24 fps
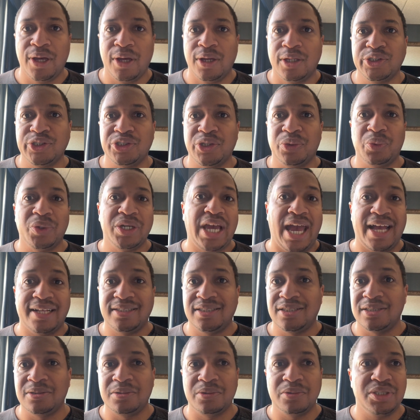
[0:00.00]
So we had
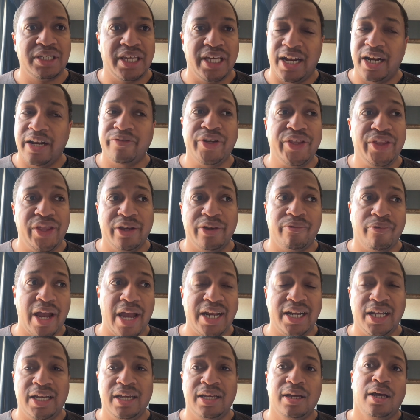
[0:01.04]
to get everything
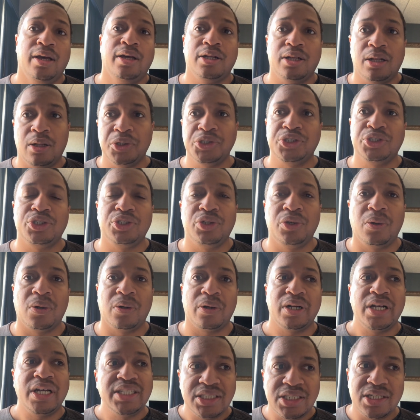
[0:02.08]
ready, close the door,
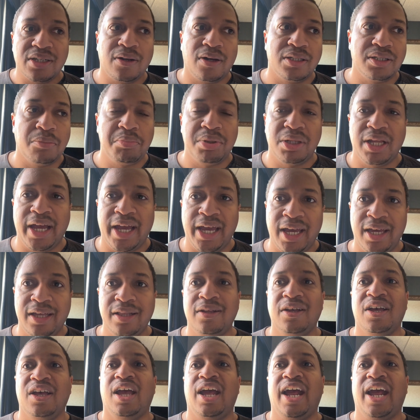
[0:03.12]
and sit on the plane,